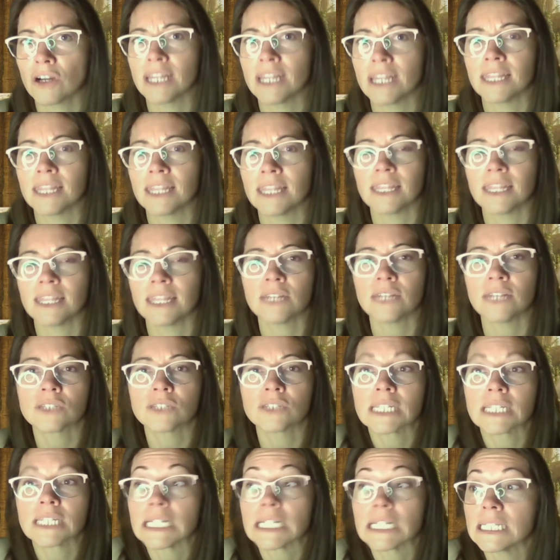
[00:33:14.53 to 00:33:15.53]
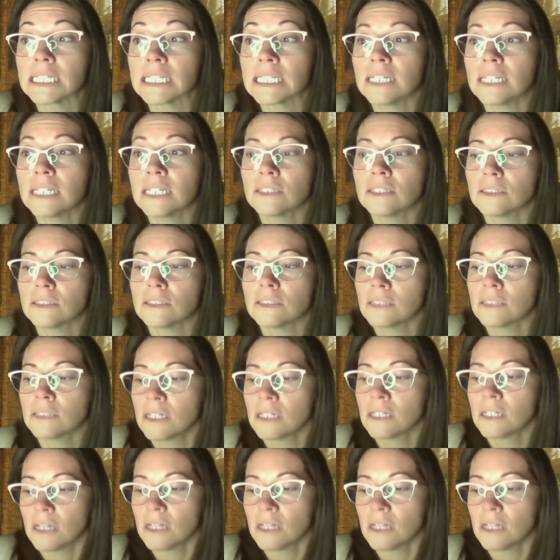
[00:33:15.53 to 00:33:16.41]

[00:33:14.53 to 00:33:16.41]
and there's clear